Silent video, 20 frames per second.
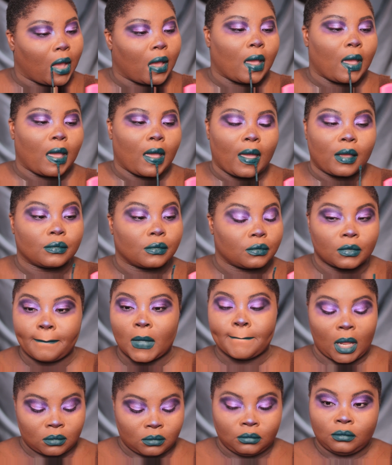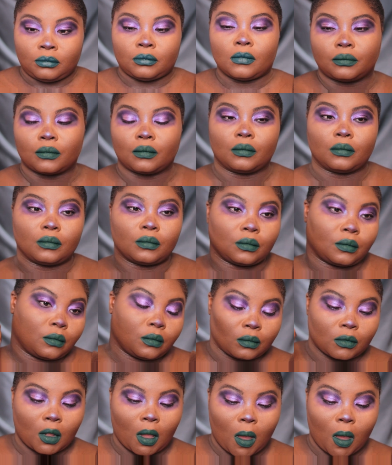It naturally is just pigmented.